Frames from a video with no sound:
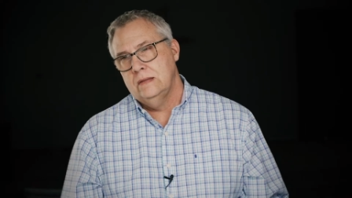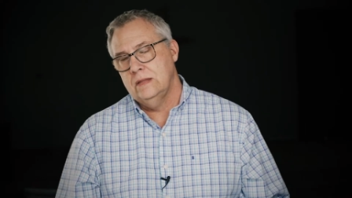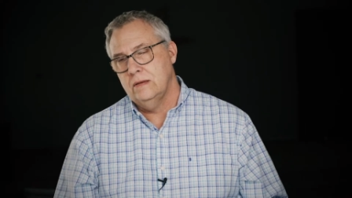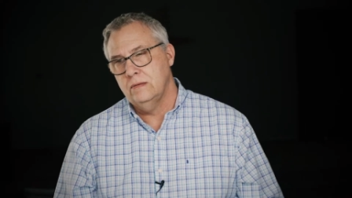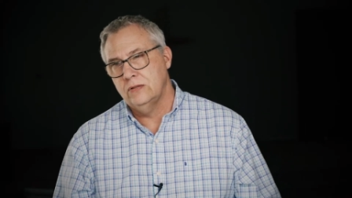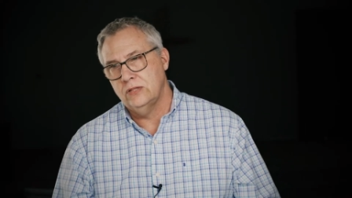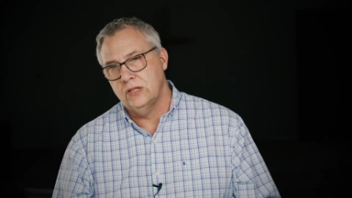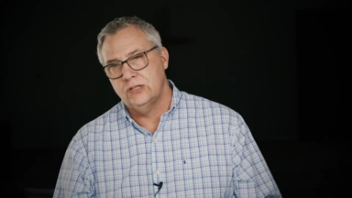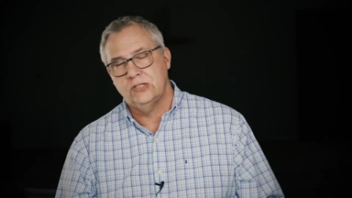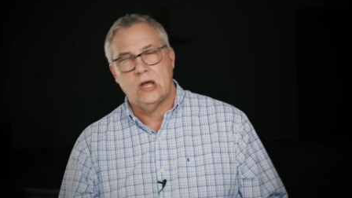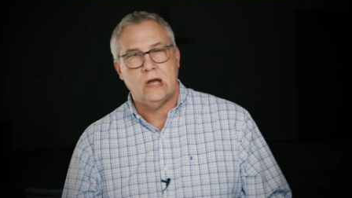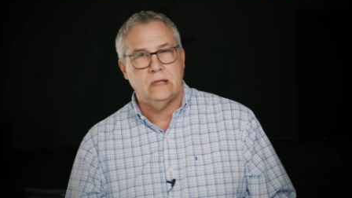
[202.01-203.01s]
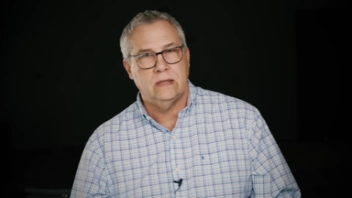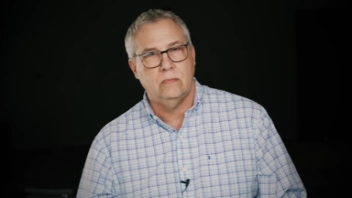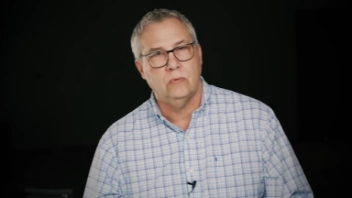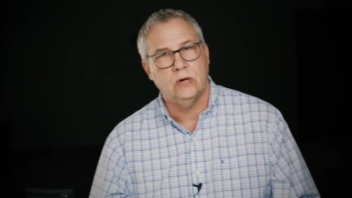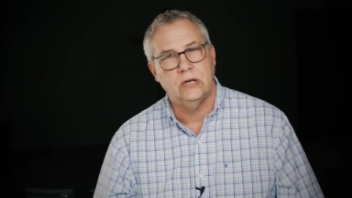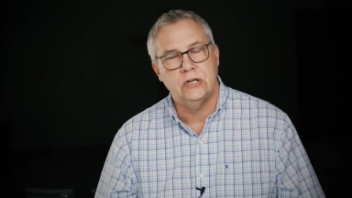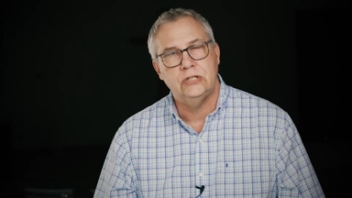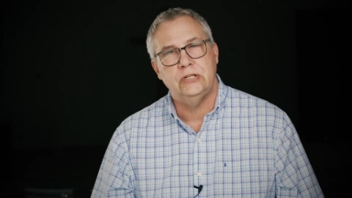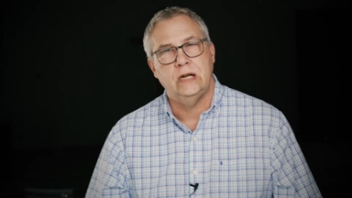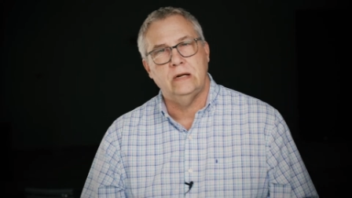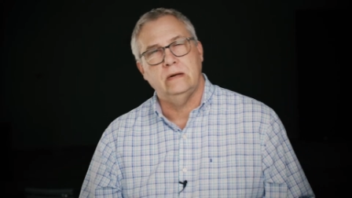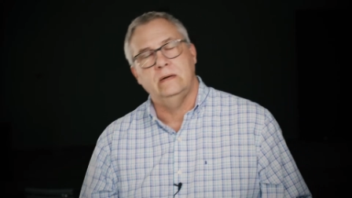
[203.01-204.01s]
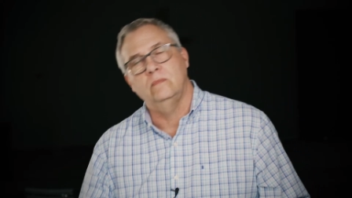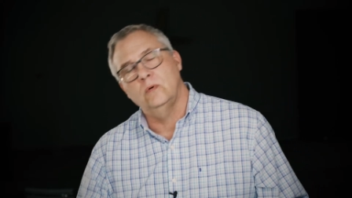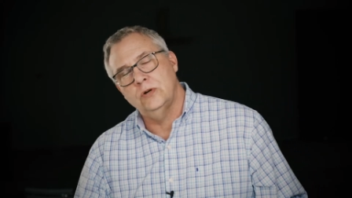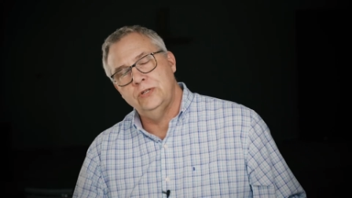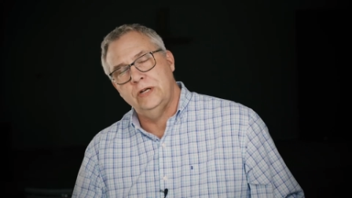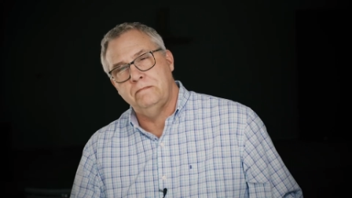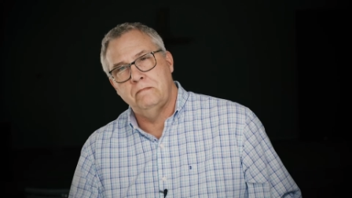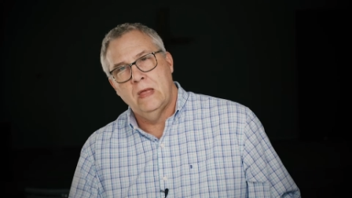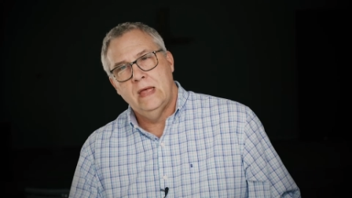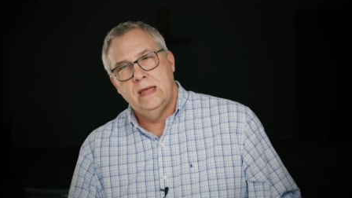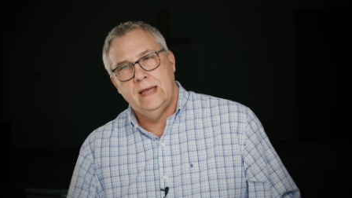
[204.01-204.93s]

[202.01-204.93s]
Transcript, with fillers: the, the song that we're going to share in worship,